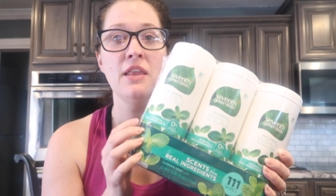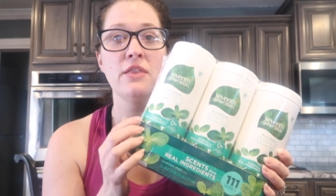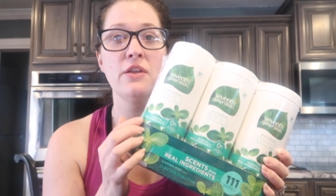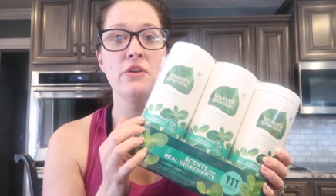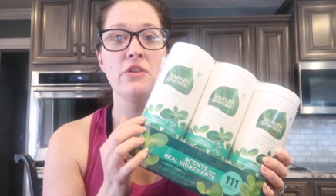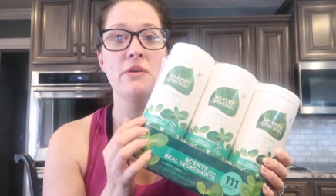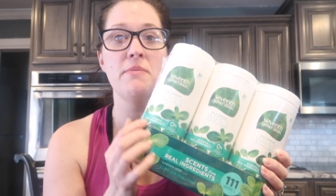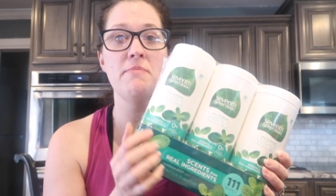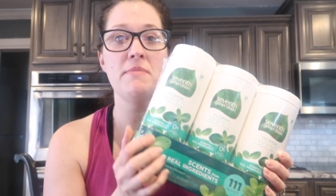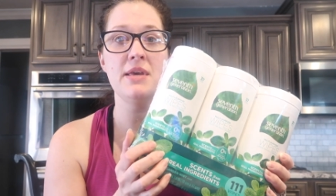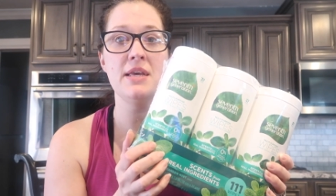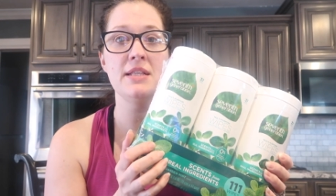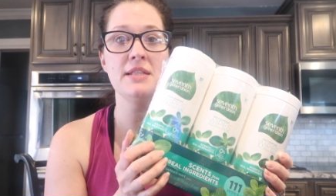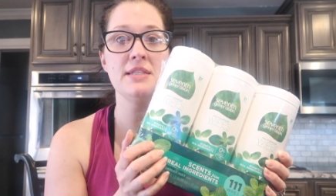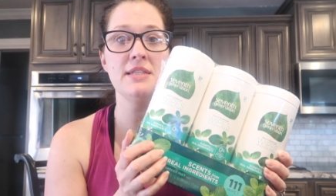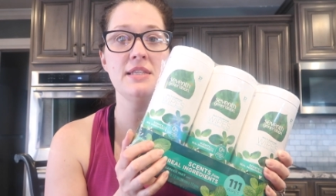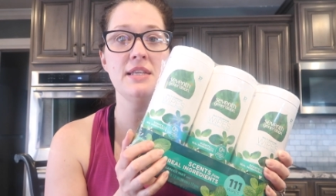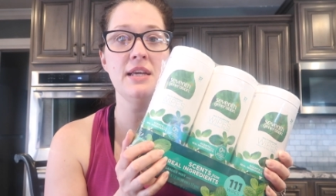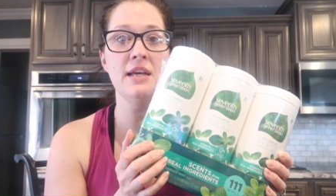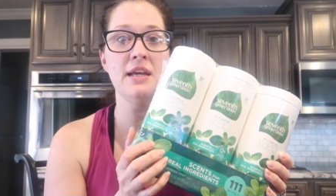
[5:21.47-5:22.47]
They're the
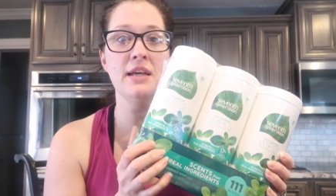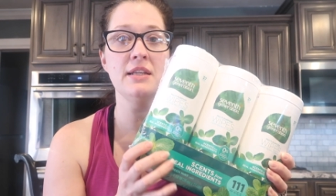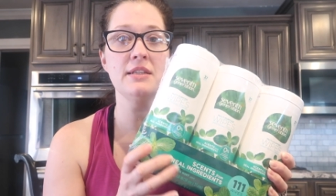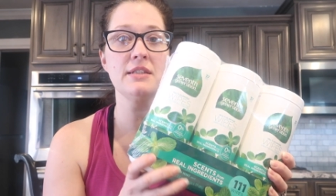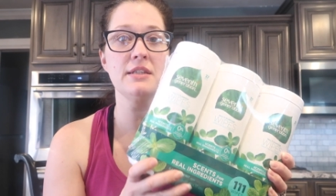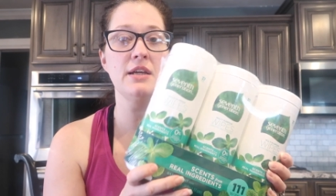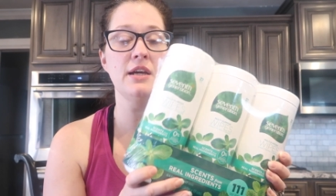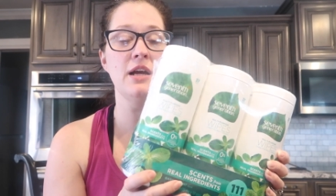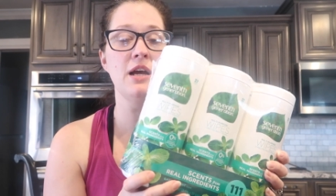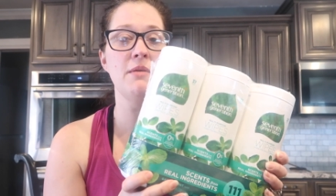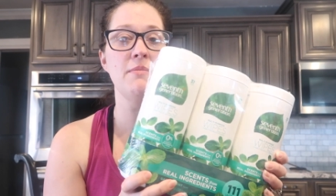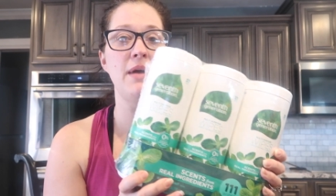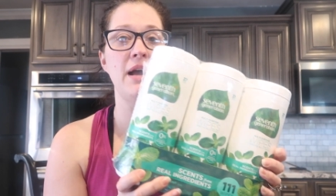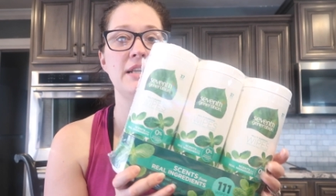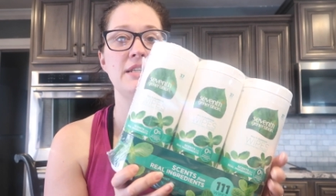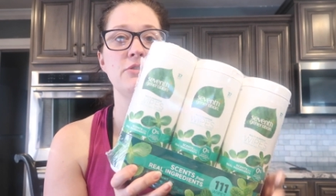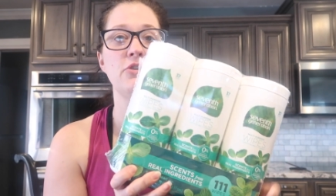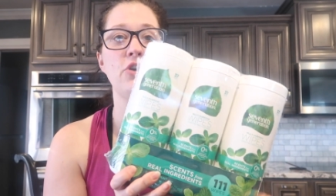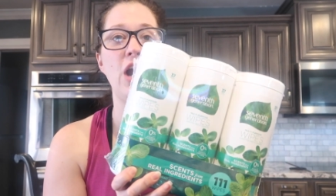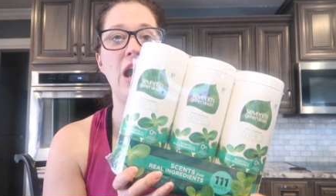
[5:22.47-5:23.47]
mint scent. Um,
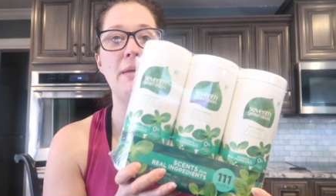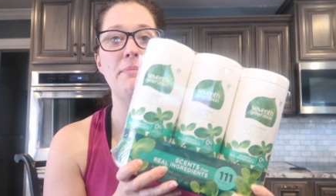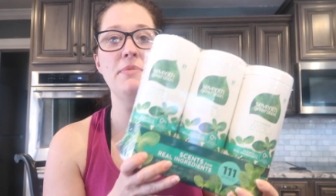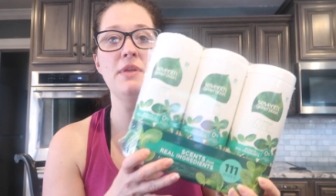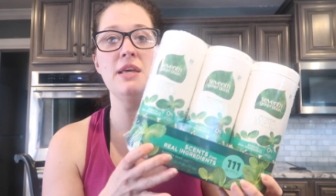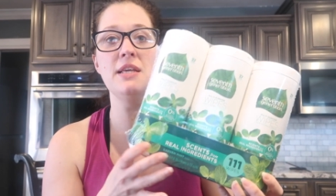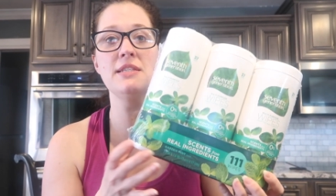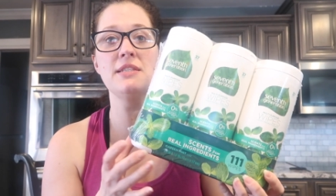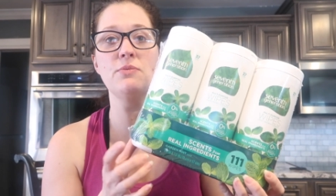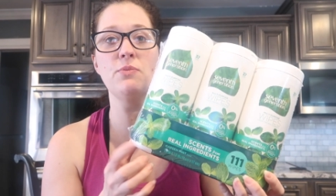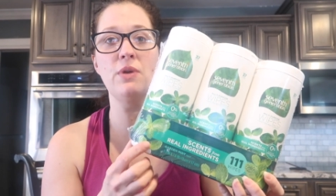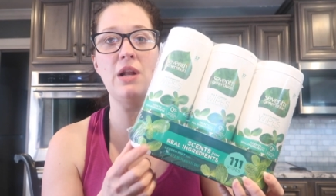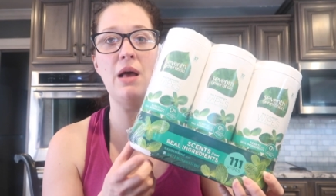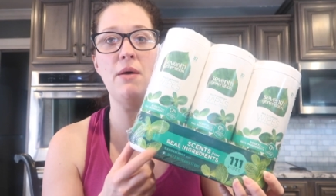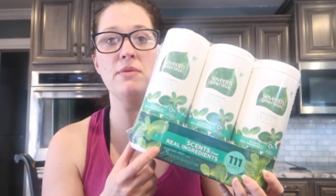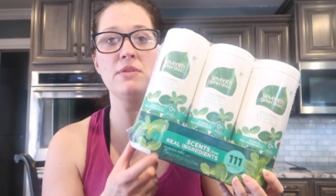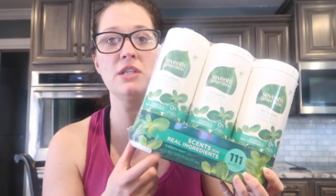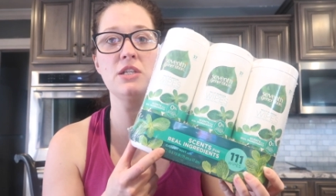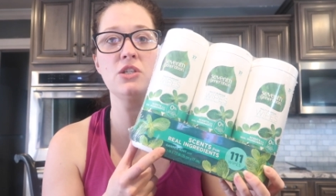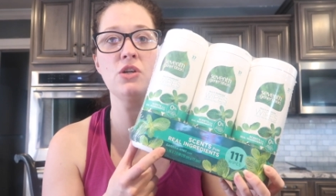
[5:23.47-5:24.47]
I grabbed these when
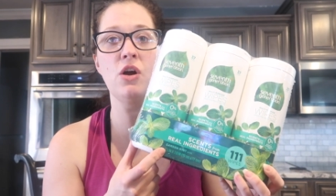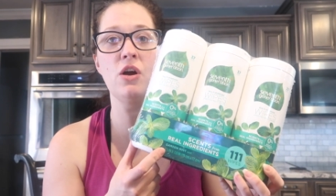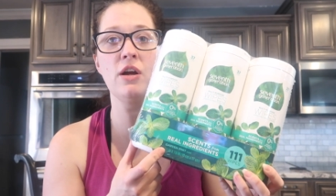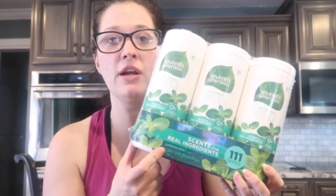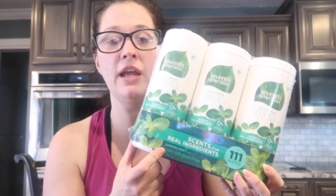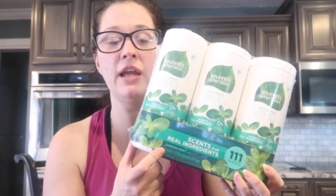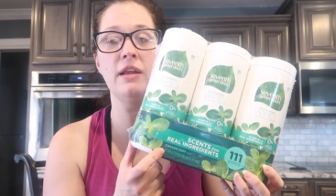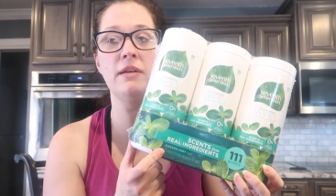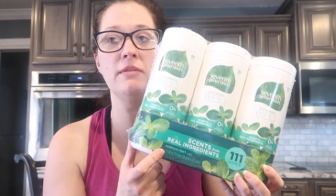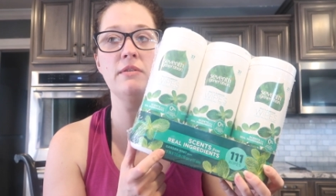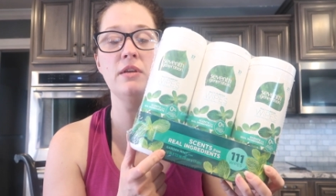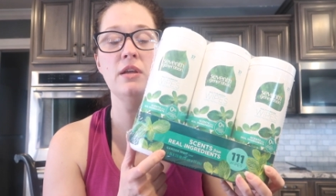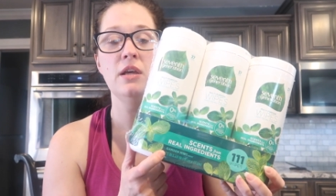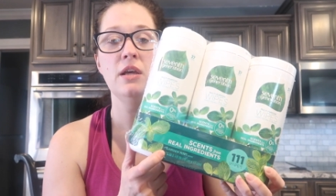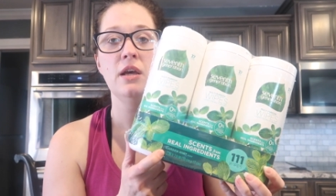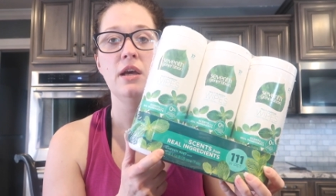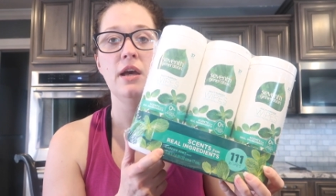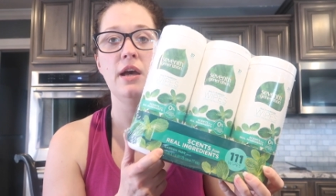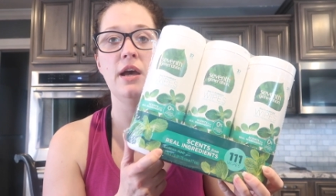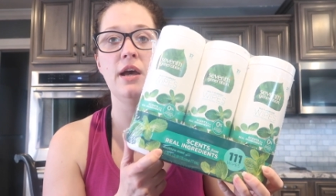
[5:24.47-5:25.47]
I was at Target
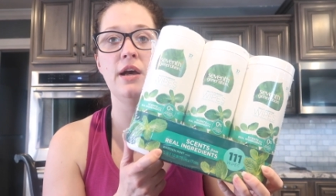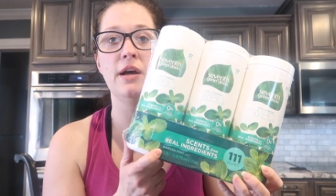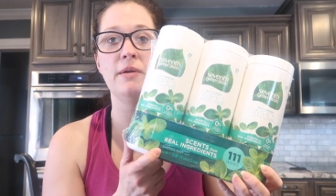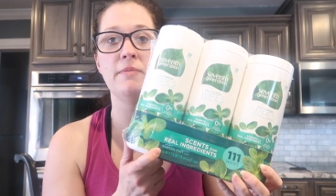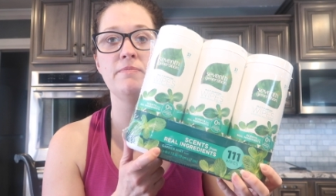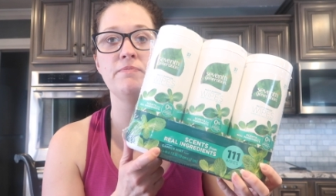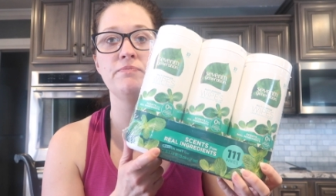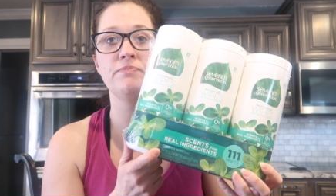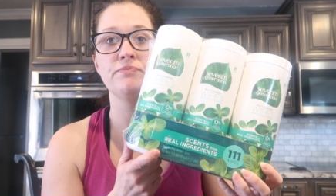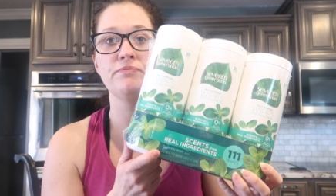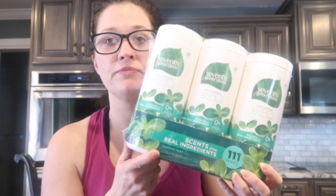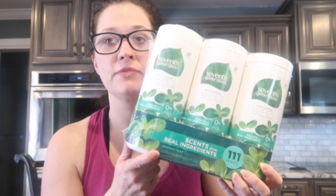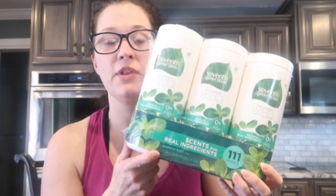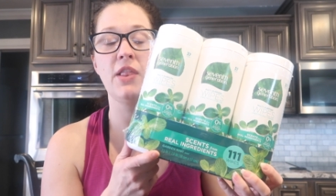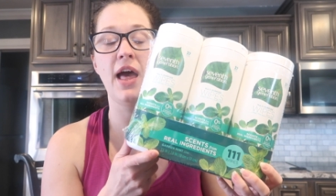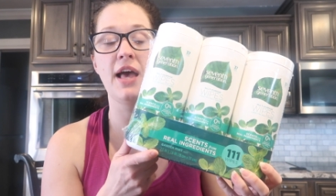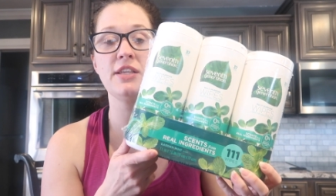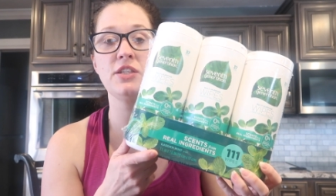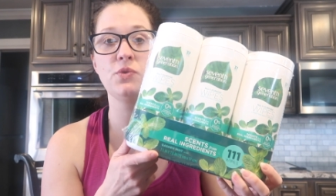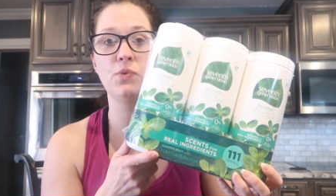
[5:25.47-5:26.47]
um,
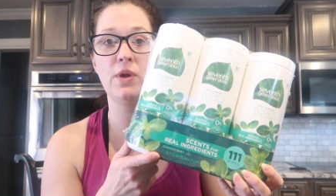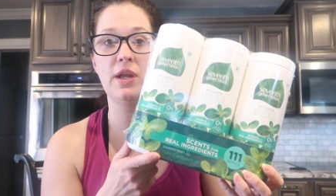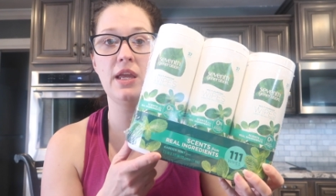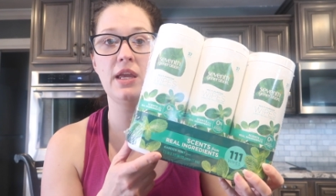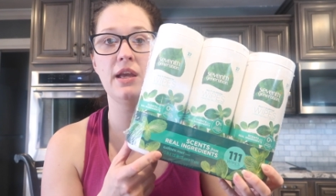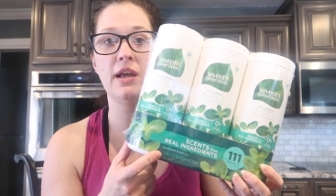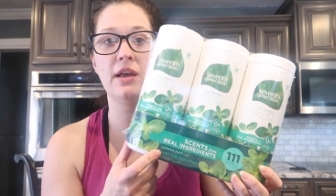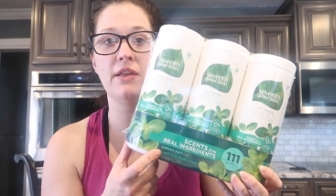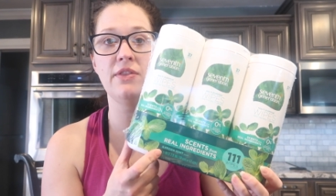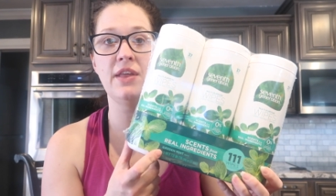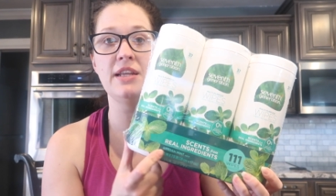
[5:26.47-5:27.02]
last week.